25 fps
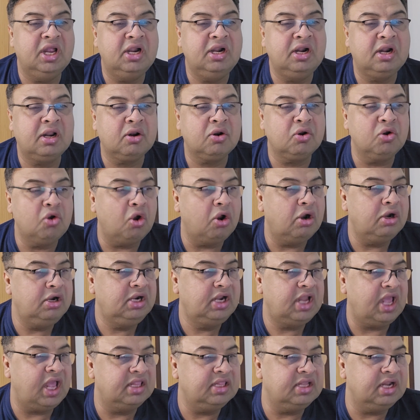undergone
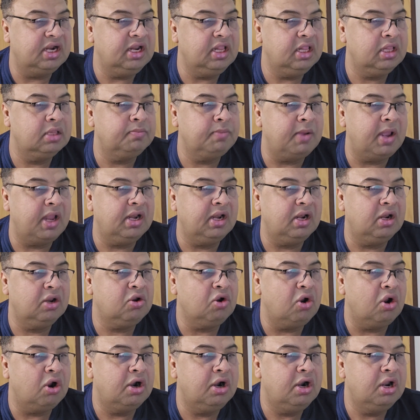tethered spinal
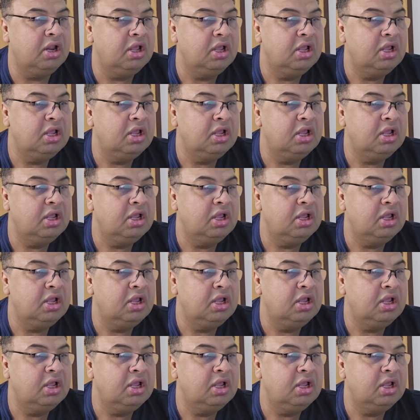cord